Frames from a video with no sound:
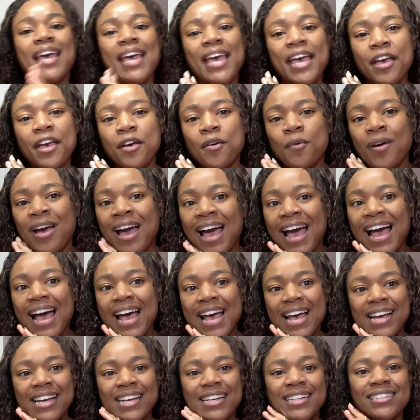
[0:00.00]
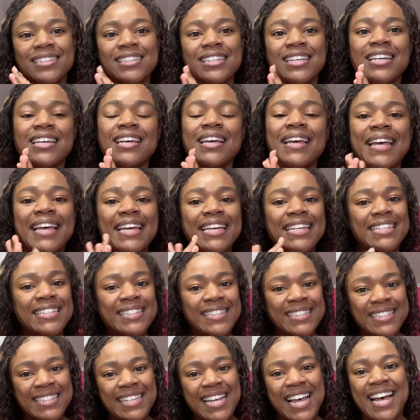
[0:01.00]
Hey you guys, it is
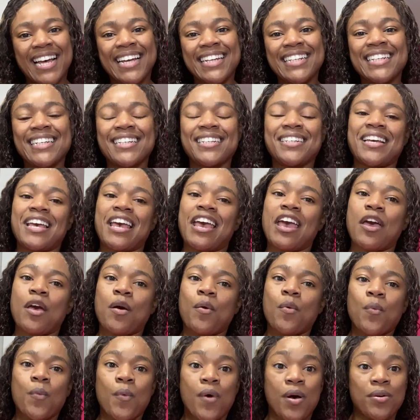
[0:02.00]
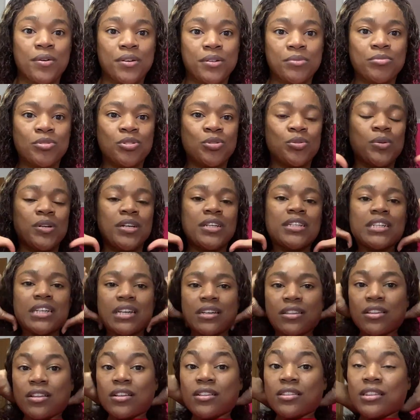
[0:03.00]
Dinah and welcome to
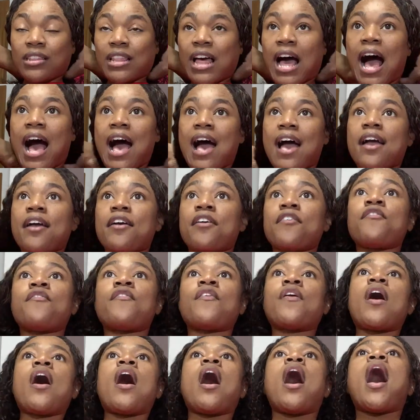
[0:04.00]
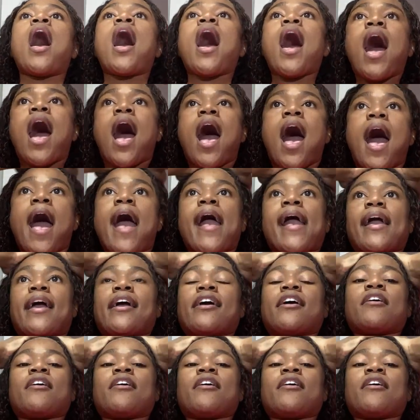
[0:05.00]
another live. I